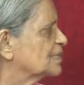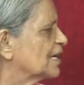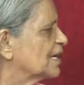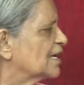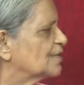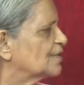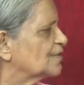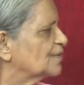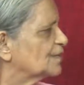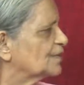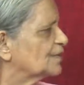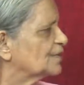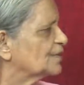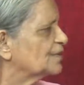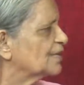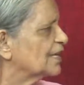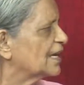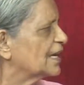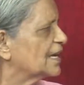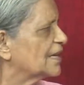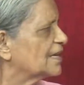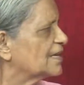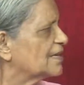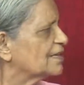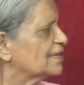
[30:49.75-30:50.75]
and for
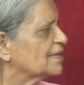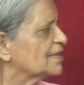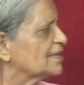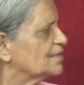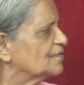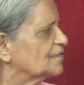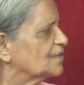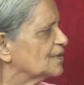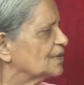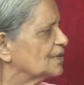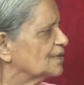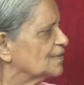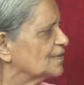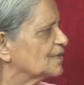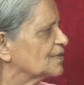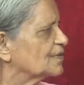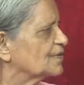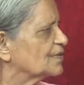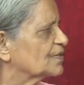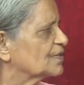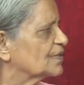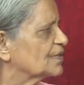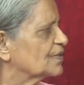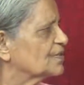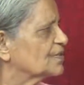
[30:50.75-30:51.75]
that, even our
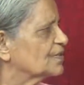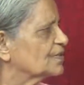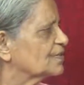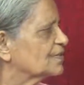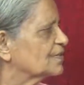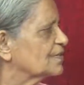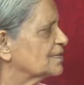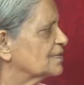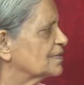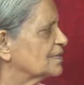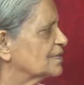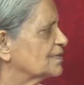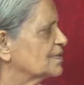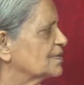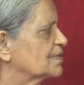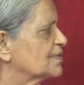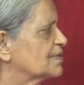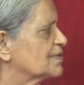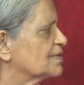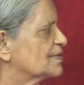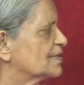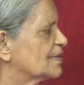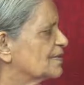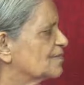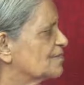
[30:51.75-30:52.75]
Sant,
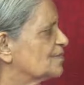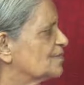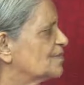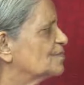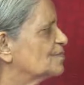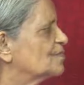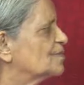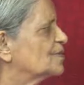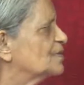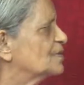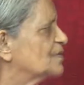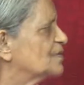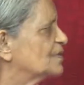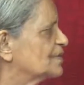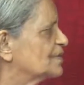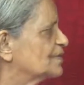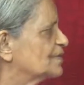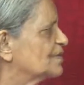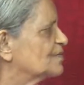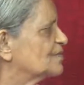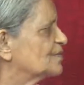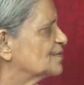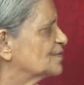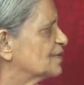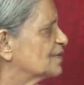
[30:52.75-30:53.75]
Rishis, everybody, they
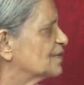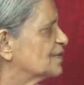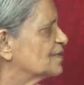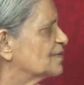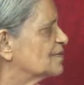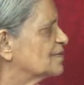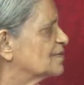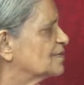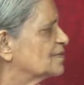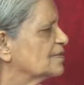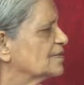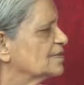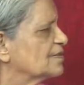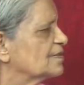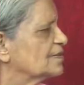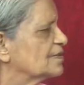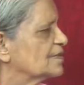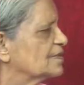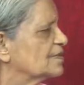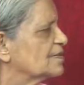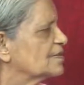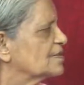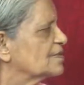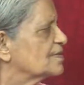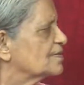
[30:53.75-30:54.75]
have said,
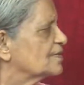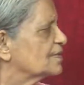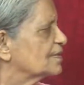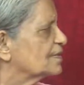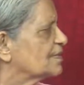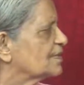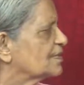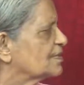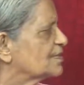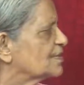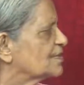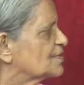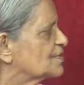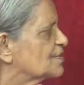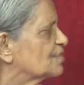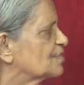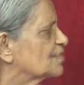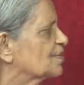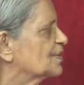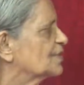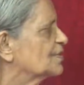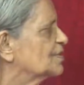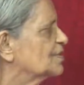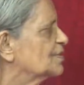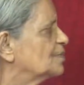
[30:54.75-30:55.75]
Sahaj
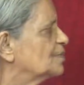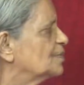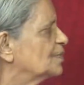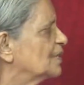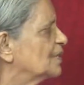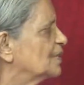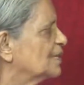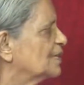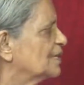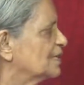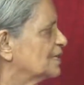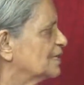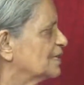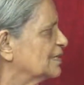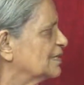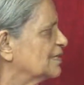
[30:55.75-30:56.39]
Samadhi Bhali